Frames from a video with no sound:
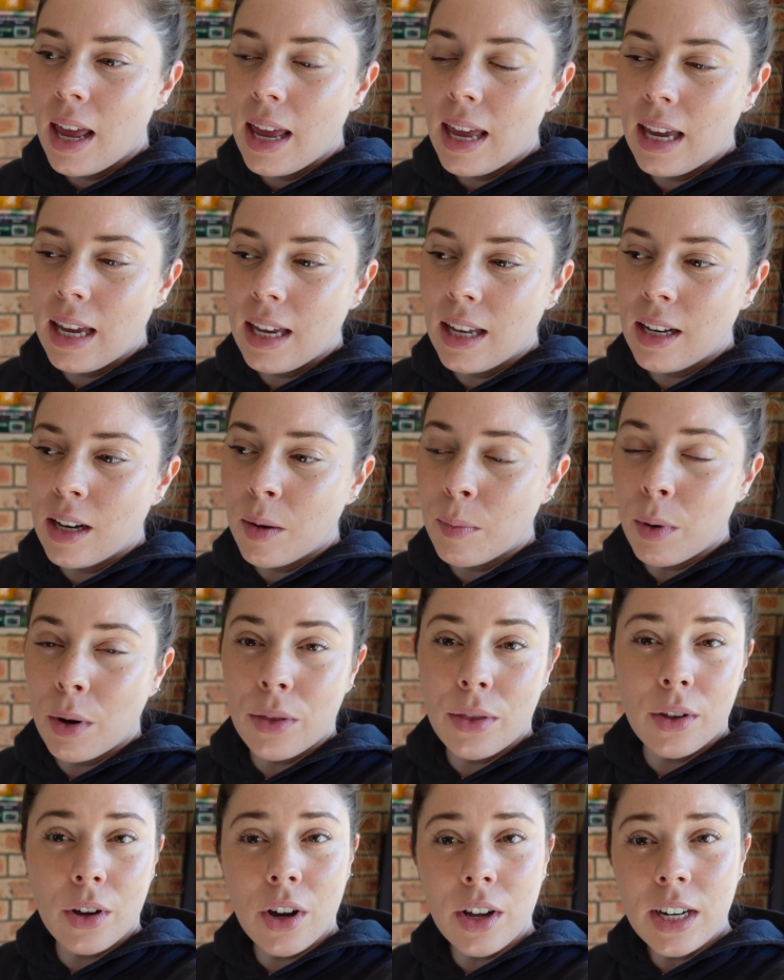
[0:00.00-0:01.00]
in
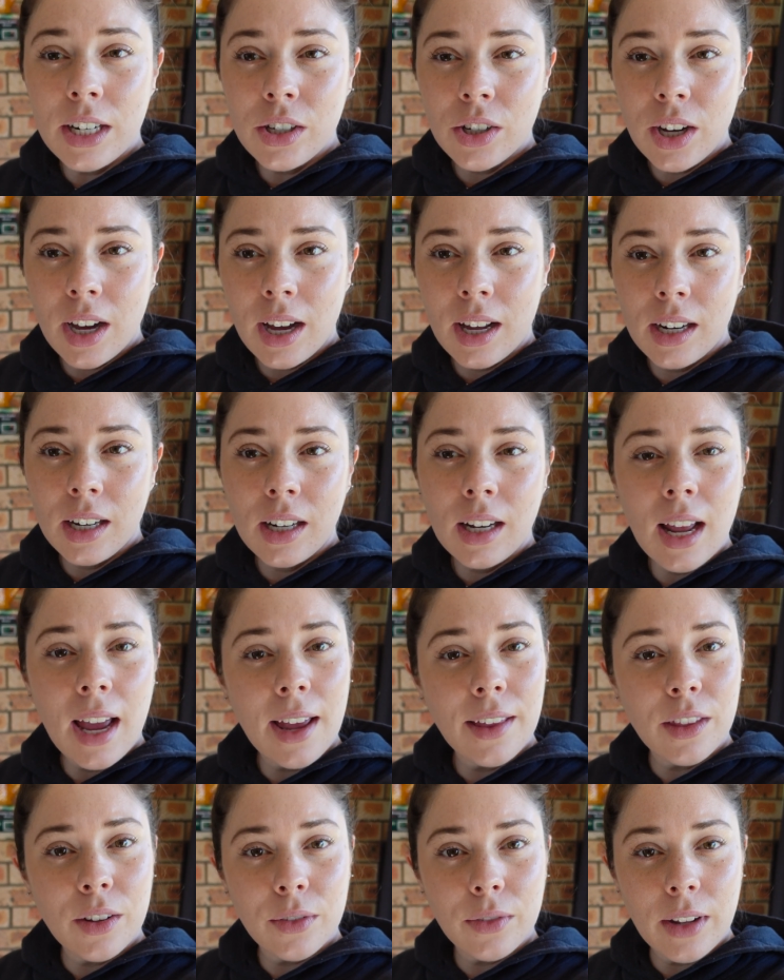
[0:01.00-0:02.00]
both the cottage garden
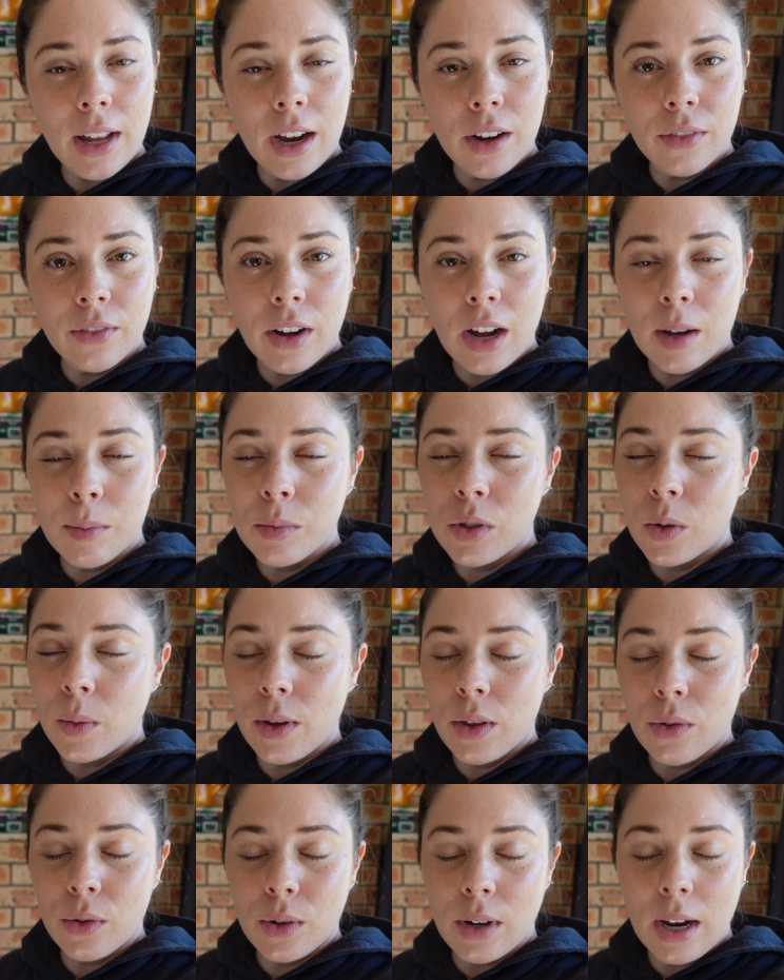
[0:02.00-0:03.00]
and the flower farm, so I
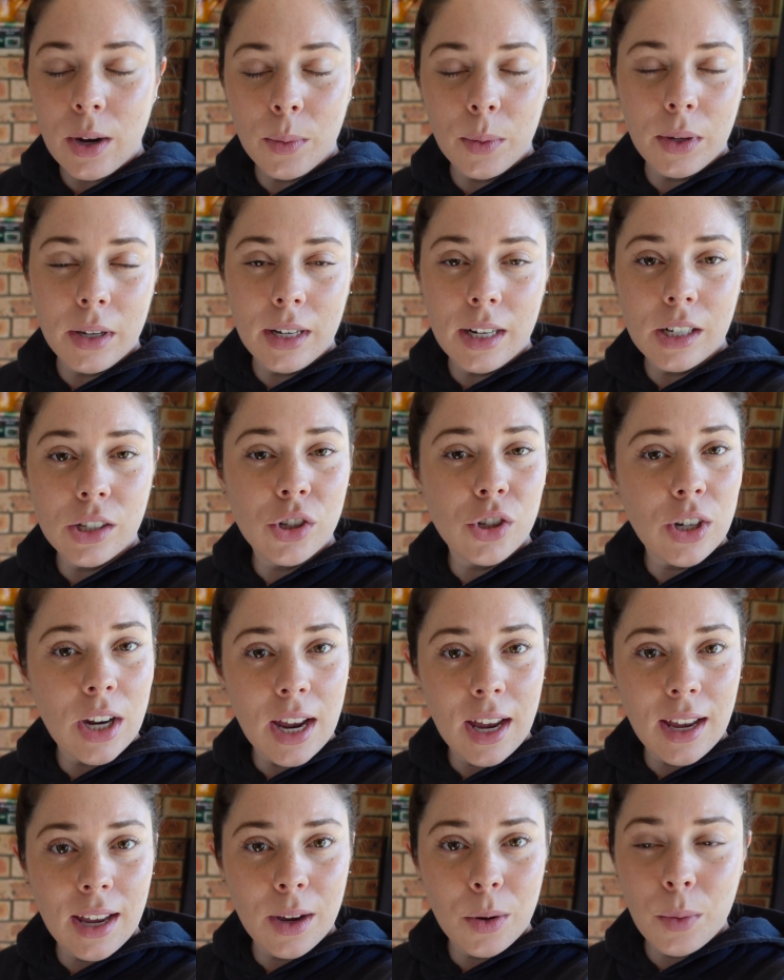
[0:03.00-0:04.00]
thought I would
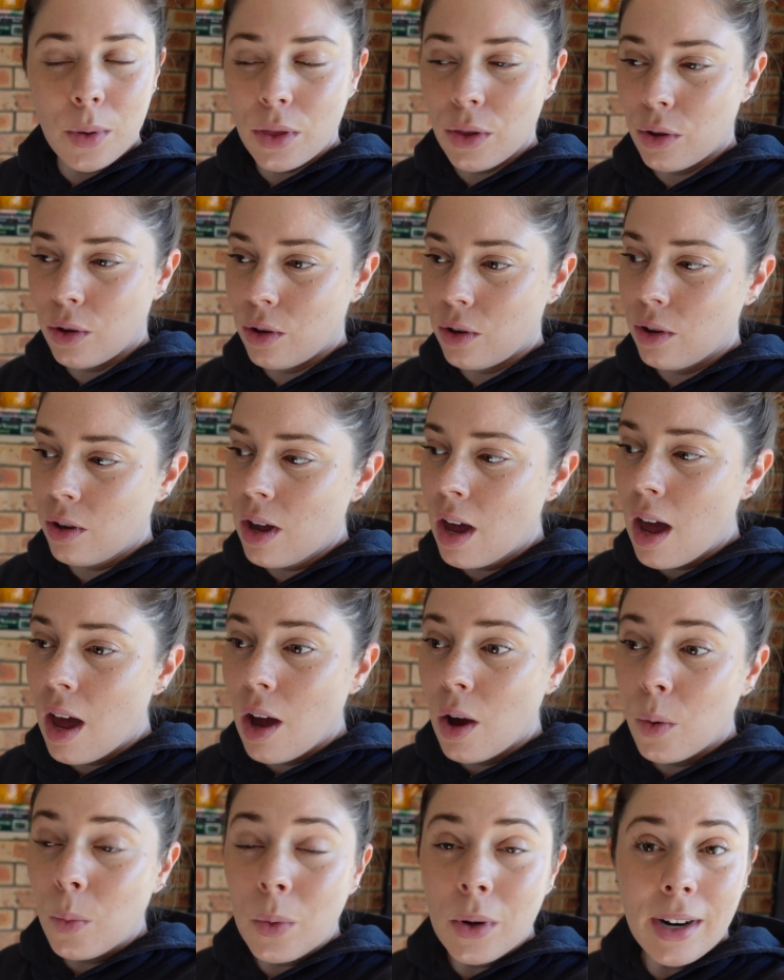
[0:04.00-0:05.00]
share with you
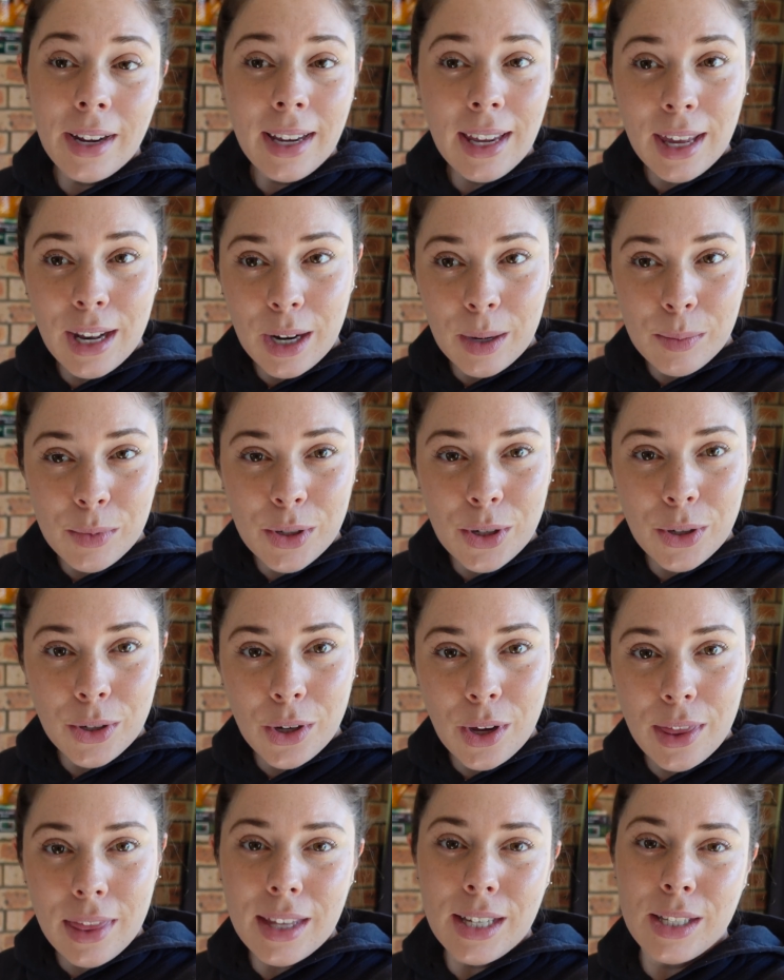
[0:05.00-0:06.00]
what I get up
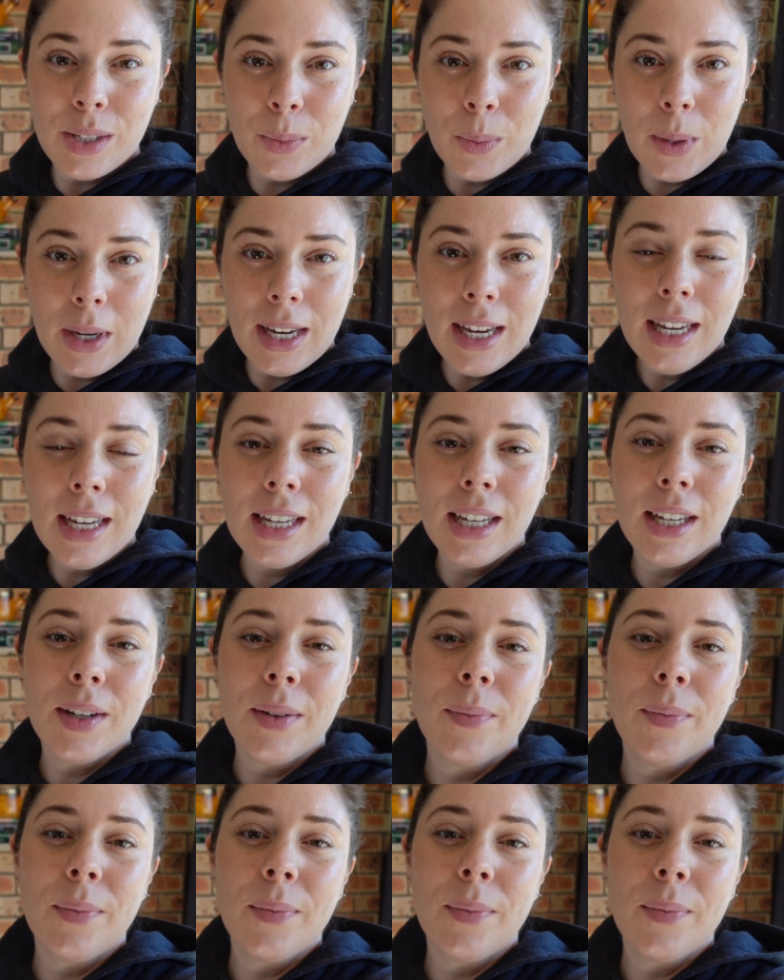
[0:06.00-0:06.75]
to this week.